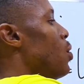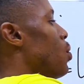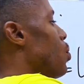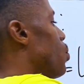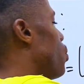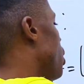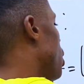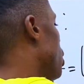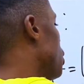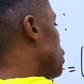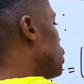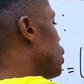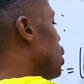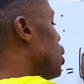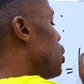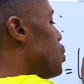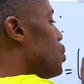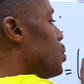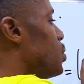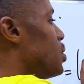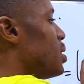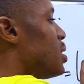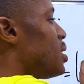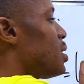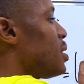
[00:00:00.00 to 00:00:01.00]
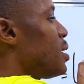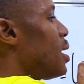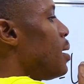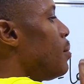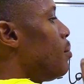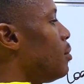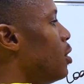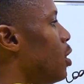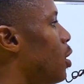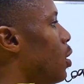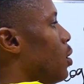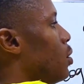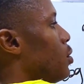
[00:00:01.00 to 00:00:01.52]
We also use the
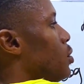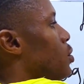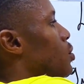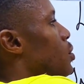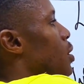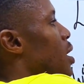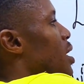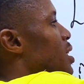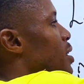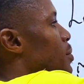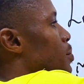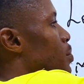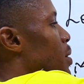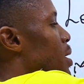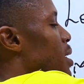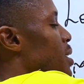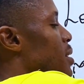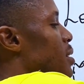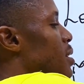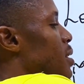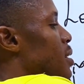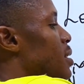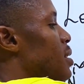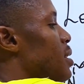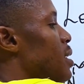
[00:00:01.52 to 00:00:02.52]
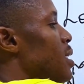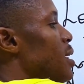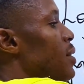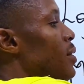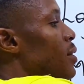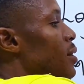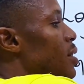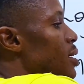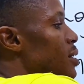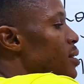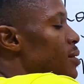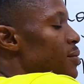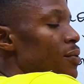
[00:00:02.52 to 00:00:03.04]
same law to express this in
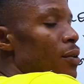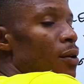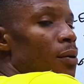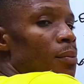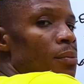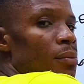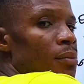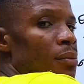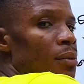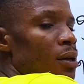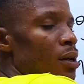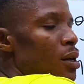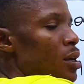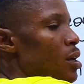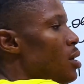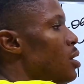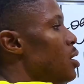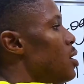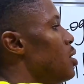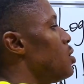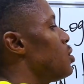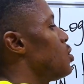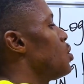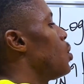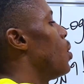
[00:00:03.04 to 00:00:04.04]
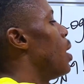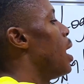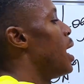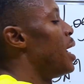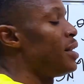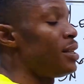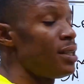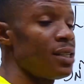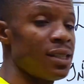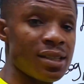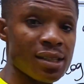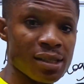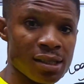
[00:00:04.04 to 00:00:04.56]
this form. So, and
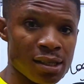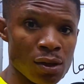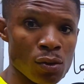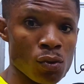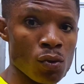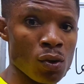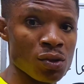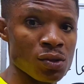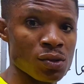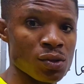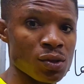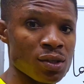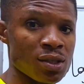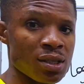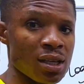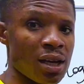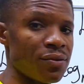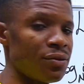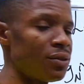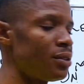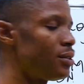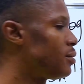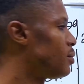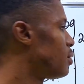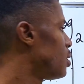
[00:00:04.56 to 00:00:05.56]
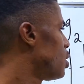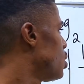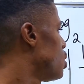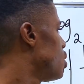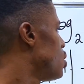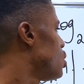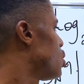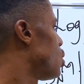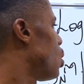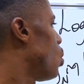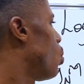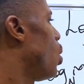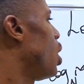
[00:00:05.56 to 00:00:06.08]
this is equals to 7.
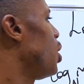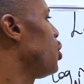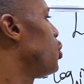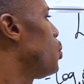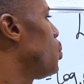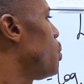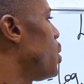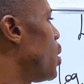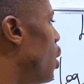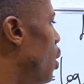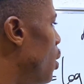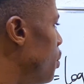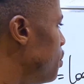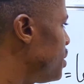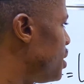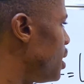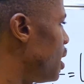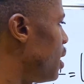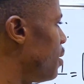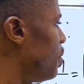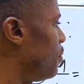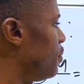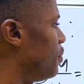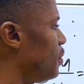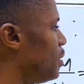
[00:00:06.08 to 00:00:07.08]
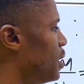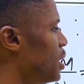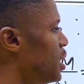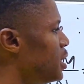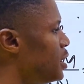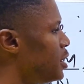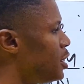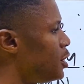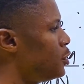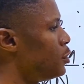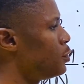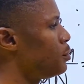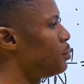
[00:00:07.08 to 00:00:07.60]
So what do we observe? In
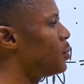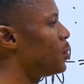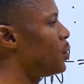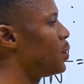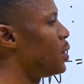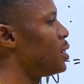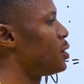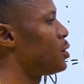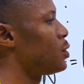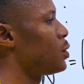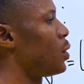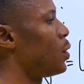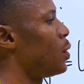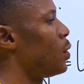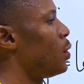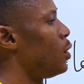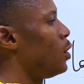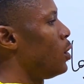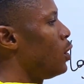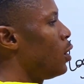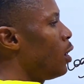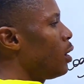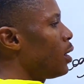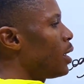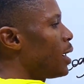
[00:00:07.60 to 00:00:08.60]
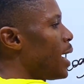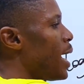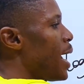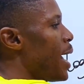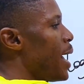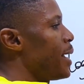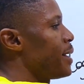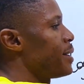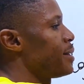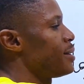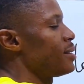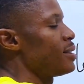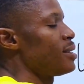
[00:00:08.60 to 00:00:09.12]
the numerator, log
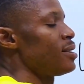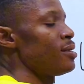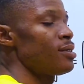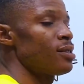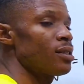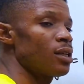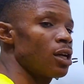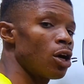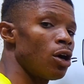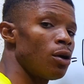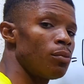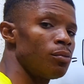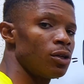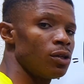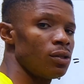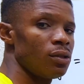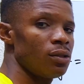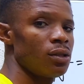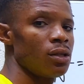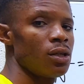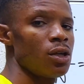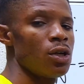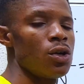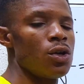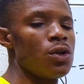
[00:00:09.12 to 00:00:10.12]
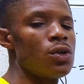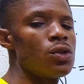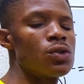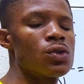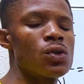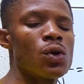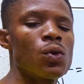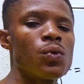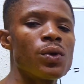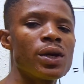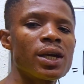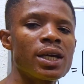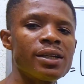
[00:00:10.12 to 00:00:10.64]
x is common.
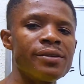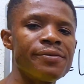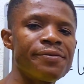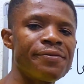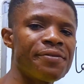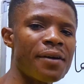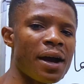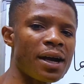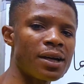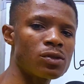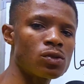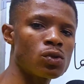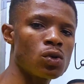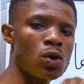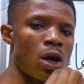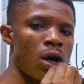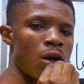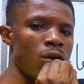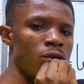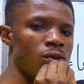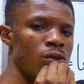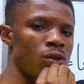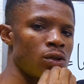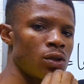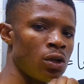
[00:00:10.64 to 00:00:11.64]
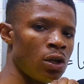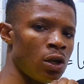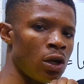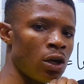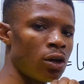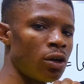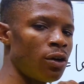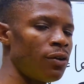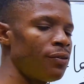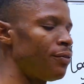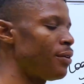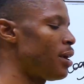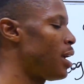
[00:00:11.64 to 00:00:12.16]
So we can factor out
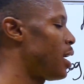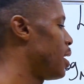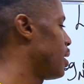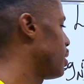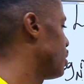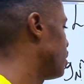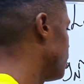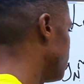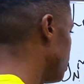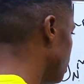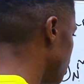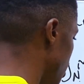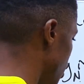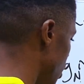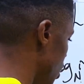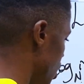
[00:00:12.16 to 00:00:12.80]
log of x.